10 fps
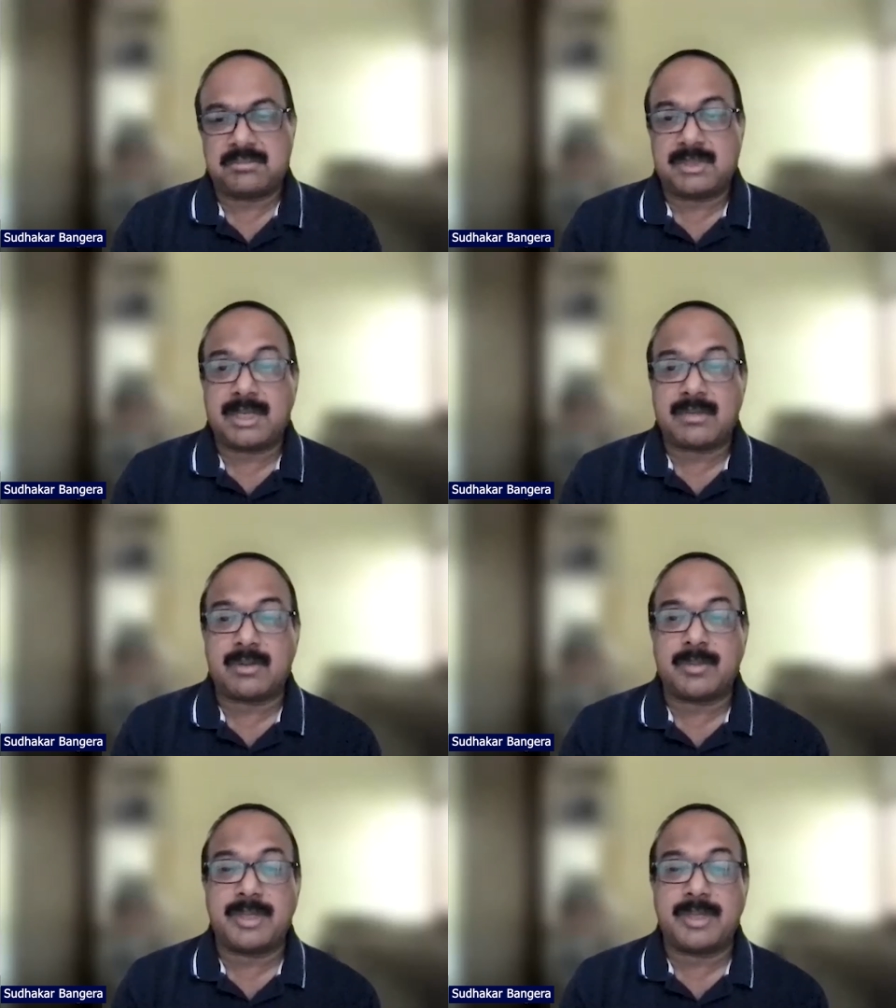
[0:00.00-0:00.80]
that
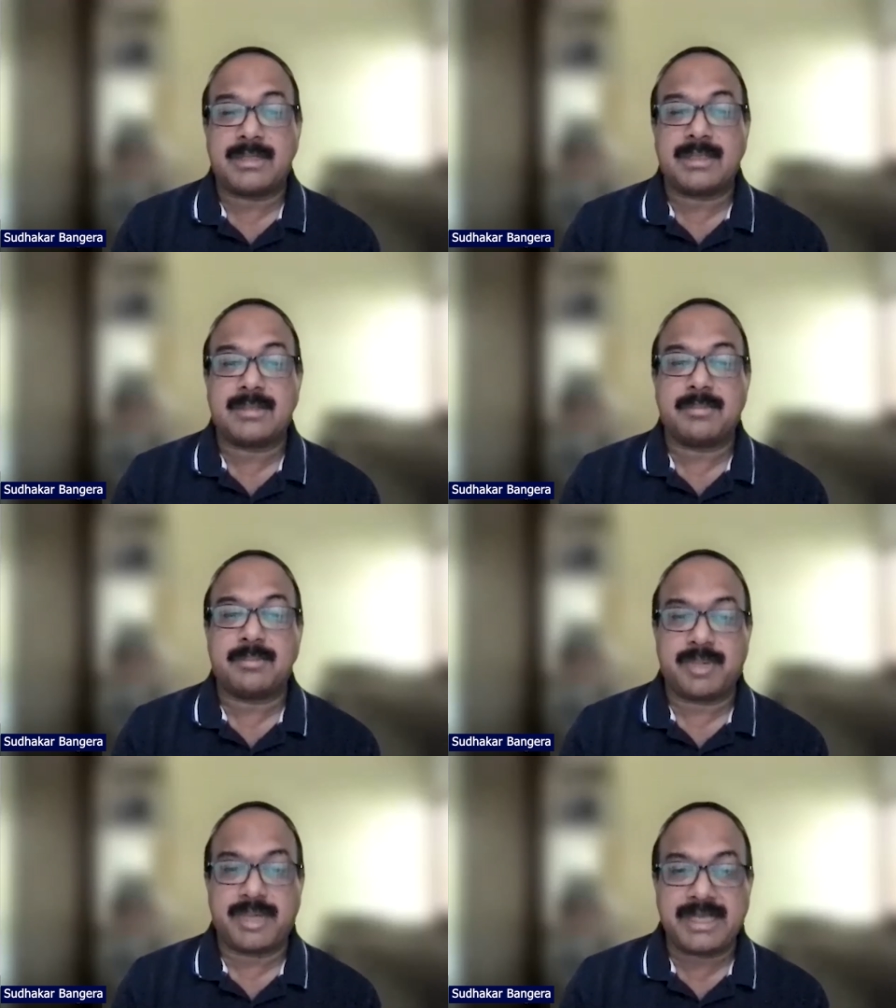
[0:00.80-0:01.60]
could be another
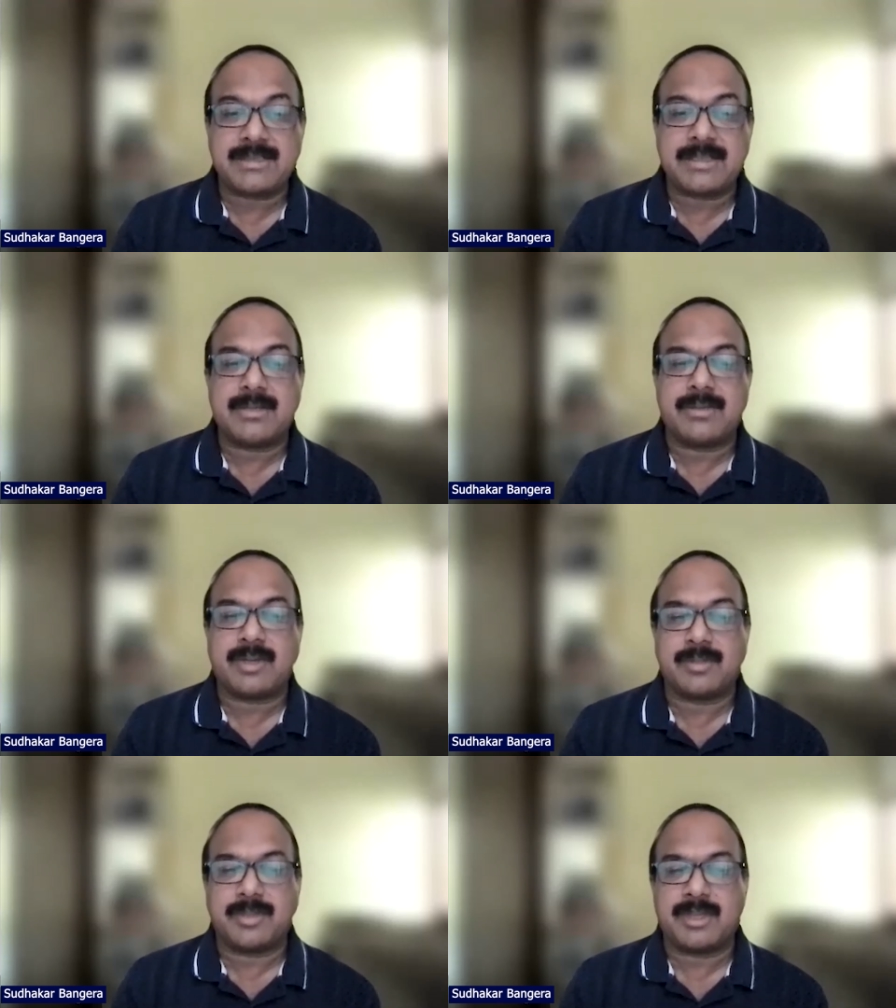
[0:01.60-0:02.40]
place that you
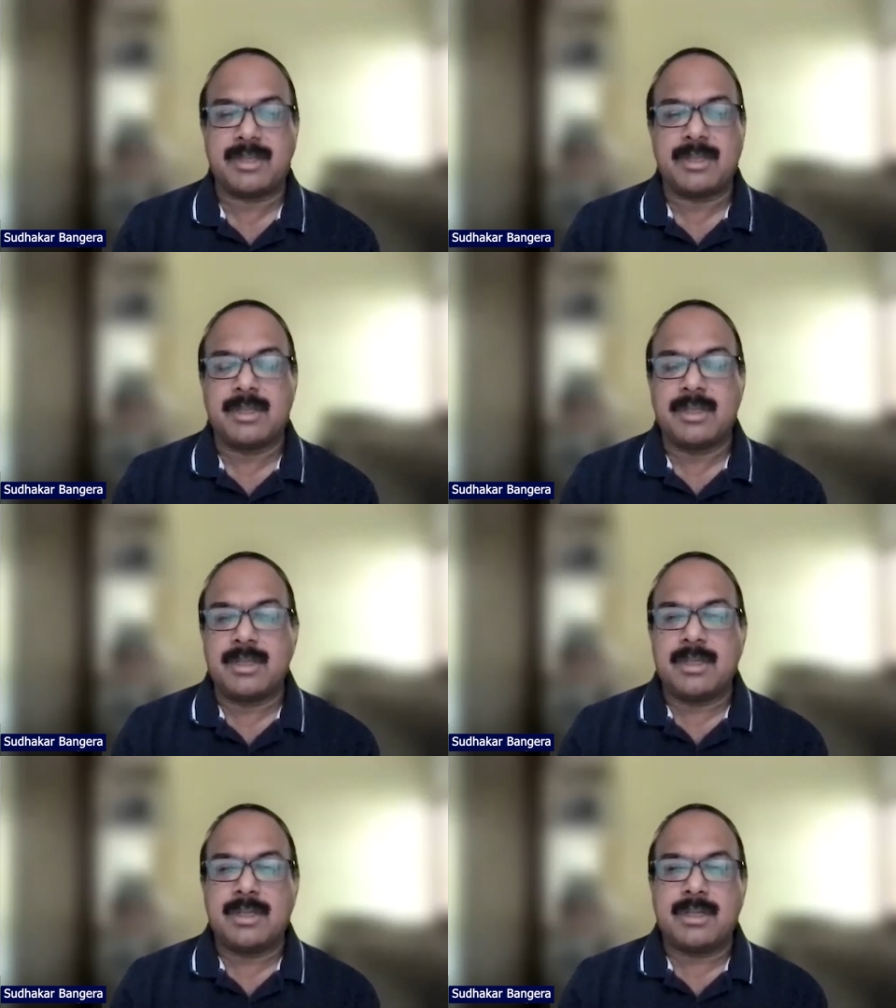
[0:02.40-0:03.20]
can be.
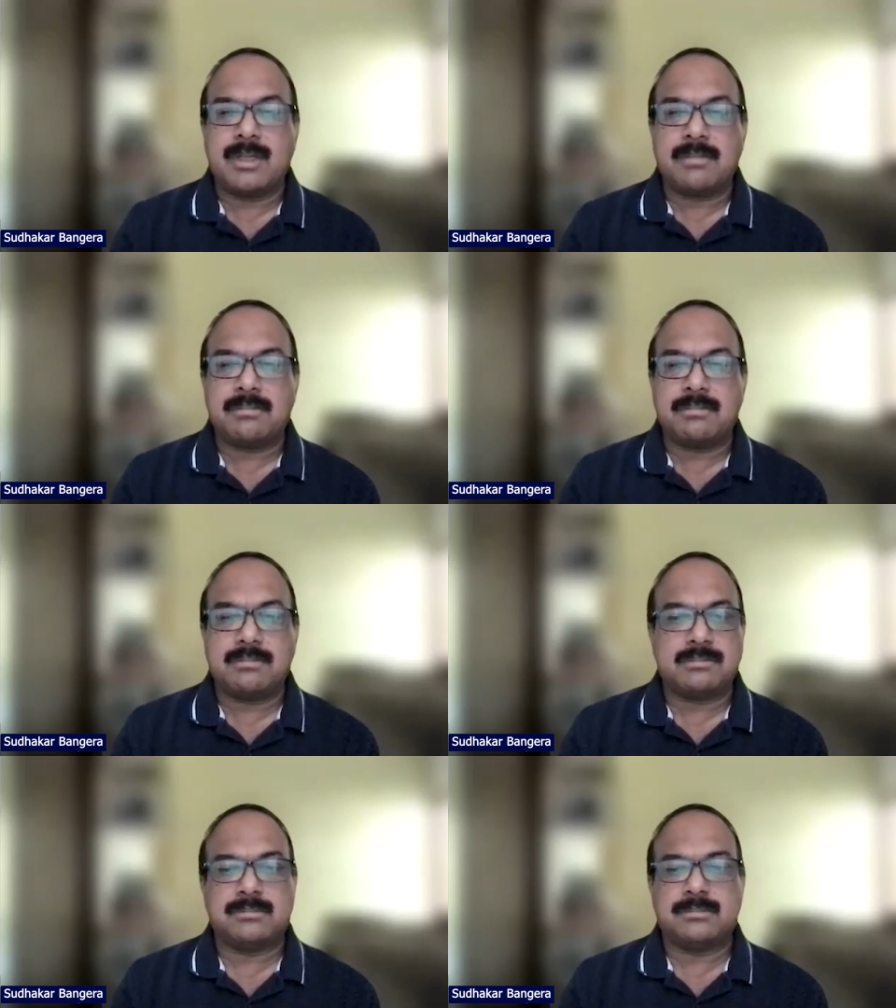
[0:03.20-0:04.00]
Um,
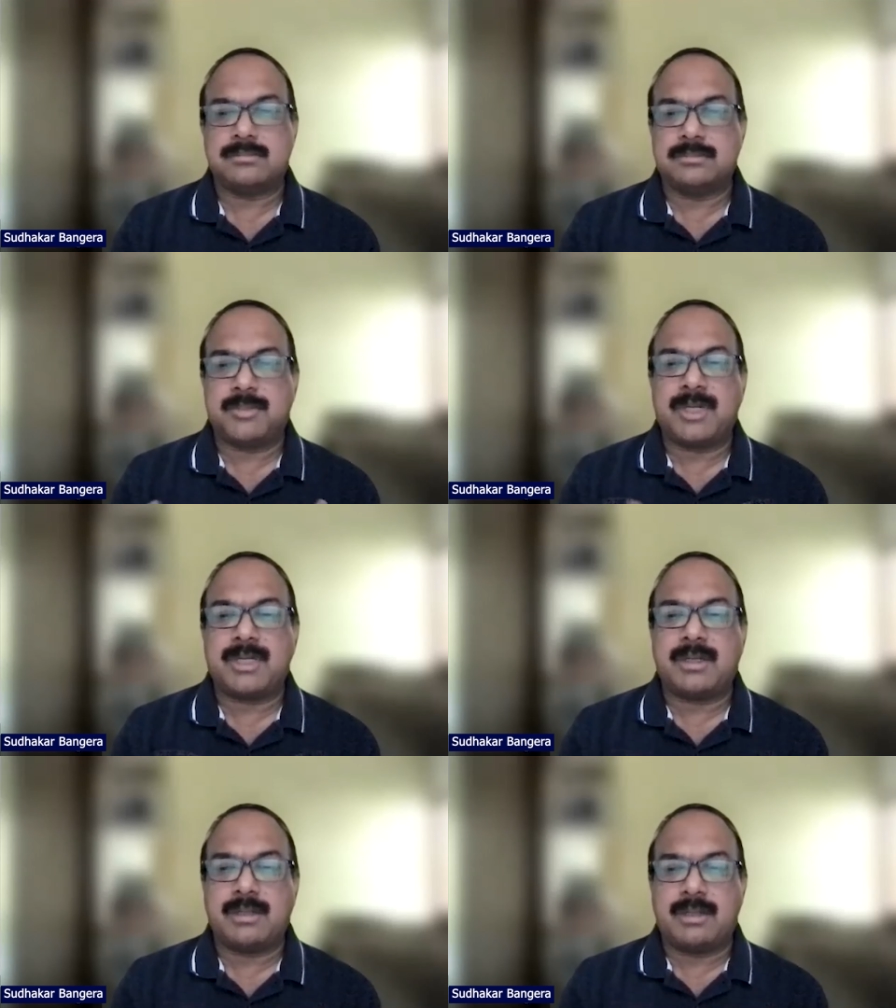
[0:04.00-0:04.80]
but